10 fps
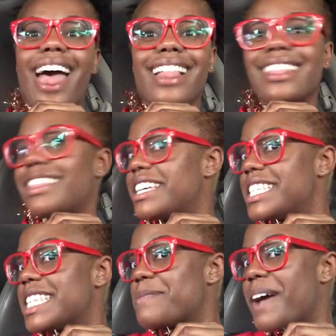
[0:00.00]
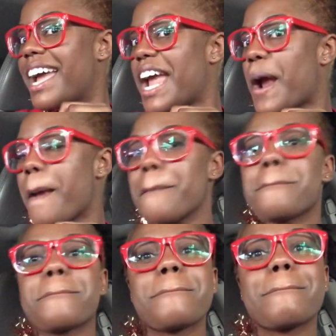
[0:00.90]
this is my hair.
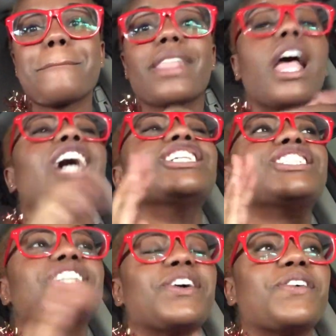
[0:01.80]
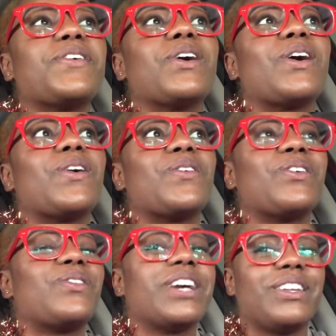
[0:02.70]
So
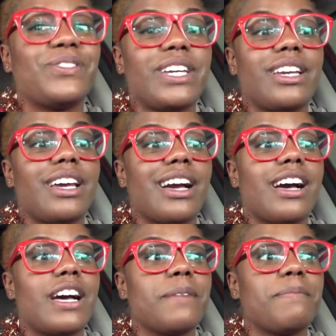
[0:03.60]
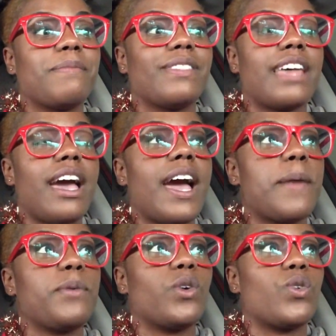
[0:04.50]
when we that
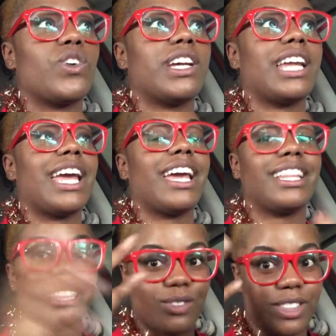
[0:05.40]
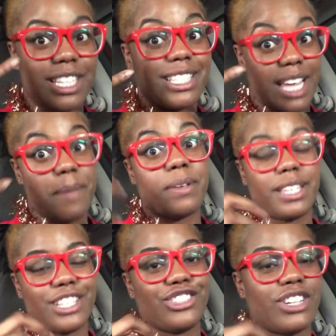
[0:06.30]
happened on this happened
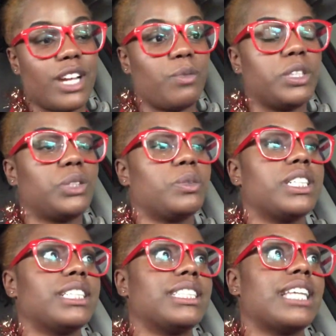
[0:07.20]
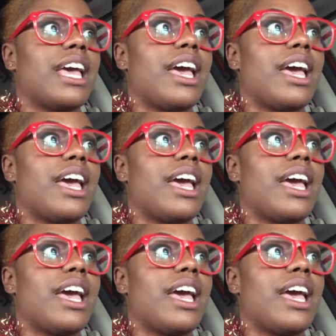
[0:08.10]
yesterday, which was